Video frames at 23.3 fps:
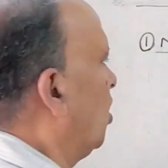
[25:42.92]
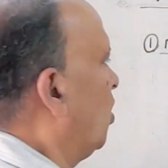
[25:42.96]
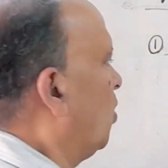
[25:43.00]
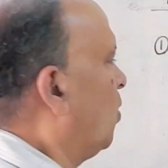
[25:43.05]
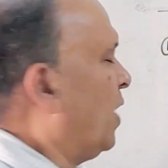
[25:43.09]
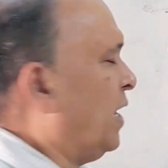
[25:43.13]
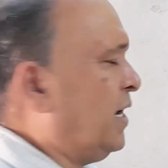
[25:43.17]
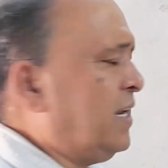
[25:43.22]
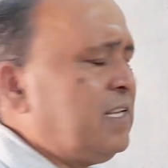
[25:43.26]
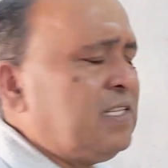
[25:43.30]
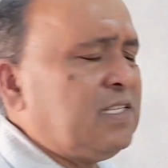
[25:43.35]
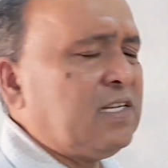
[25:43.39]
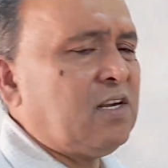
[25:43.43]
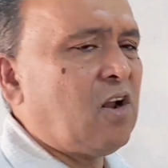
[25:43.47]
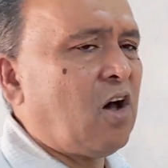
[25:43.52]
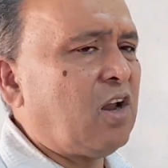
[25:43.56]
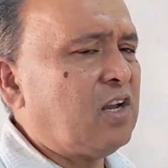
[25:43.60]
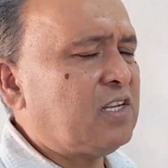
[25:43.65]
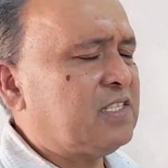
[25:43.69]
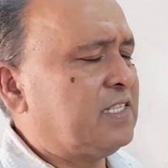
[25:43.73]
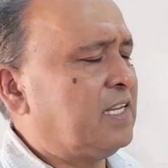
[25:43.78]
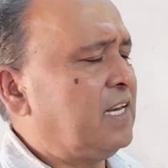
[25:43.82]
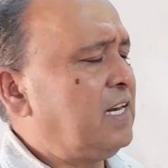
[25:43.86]
What is
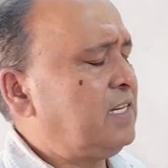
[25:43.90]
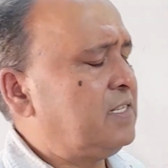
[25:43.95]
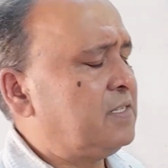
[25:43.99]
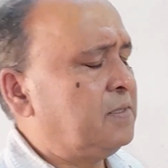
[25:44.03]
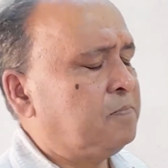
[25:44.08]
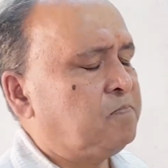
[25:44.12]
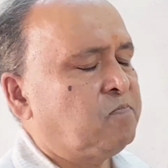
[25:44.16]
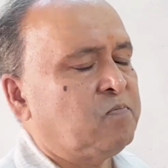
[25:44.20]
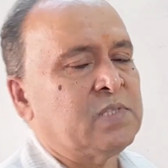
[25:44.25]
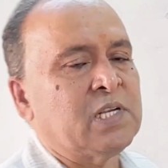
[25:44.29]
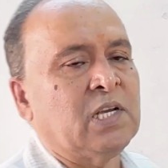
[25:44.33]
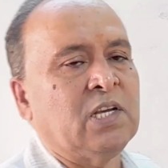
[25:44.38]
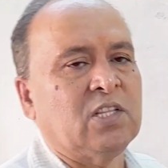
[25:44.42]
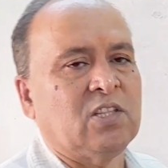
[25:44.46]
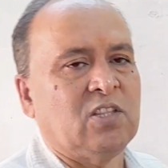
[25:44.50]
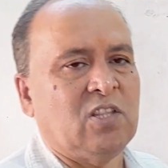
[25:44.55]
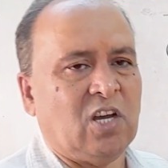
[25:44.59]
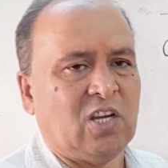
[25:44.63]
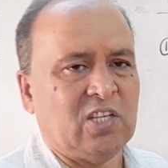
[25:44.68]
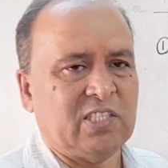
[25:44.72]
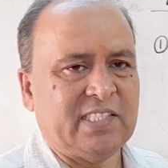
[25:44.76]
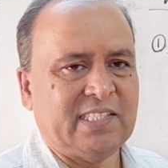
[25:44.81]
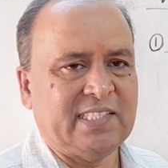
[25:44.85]
null set?
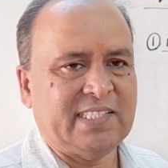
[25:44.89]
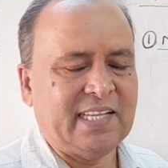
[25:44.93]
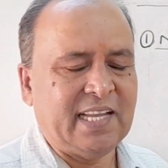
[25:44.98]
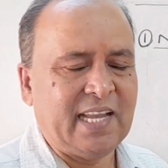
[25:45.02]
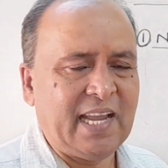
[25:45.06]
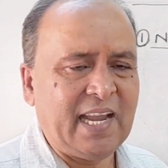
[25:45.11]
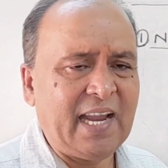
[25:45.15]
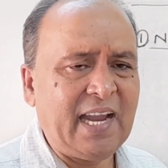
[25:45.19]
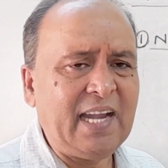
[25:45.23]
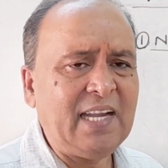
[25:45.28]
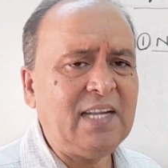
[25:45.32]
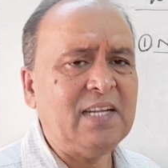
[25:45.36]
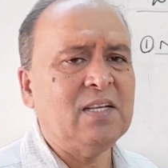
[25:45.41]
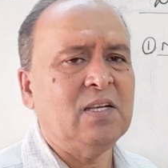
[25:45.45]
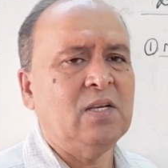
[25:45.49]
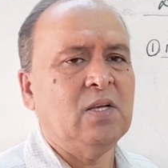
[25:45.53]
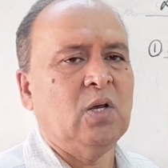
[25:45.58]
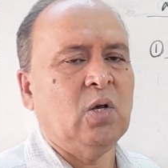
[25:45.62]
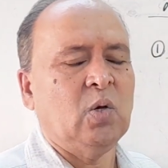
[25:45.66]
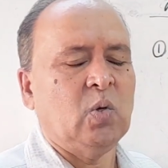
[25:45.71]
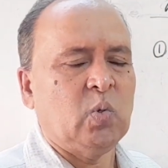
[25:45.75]
The set